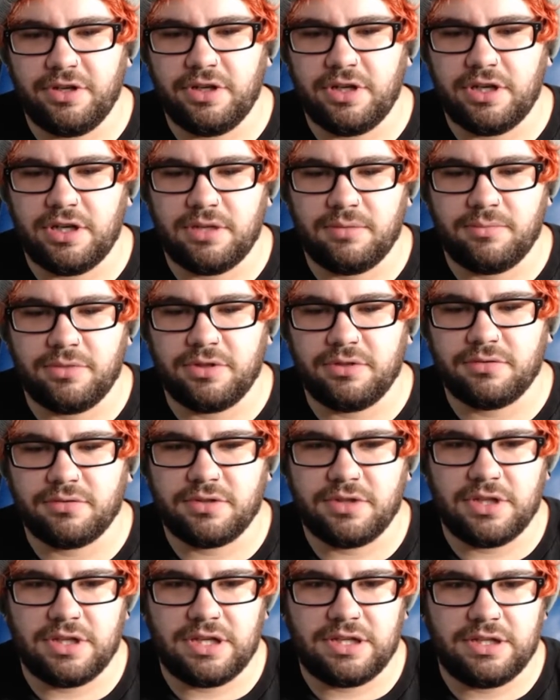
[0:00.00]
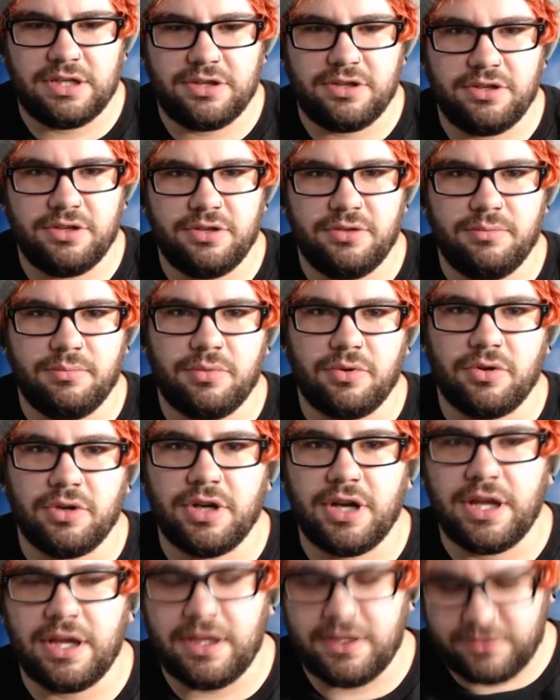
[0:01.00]
and but nothing too
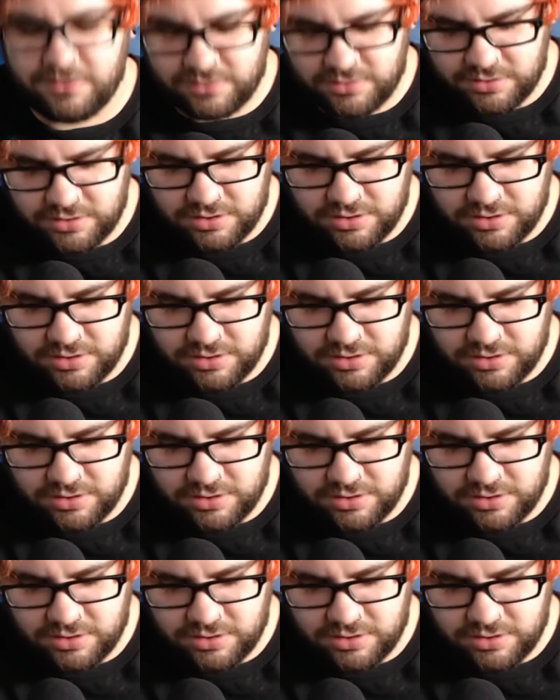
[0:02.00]
important, I guess.